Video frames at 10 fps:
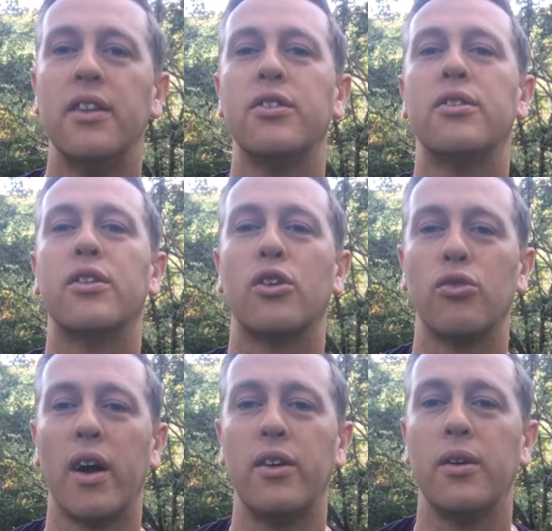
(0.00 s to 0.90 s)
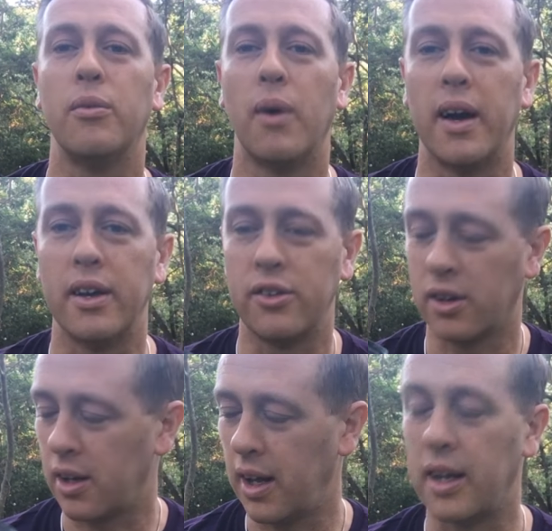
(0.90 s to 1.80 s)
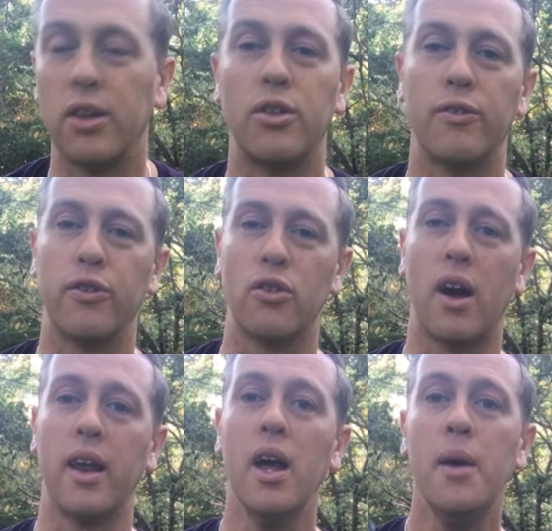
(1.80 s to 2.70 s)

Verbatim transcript: this is a great way to cleanse your fluorite.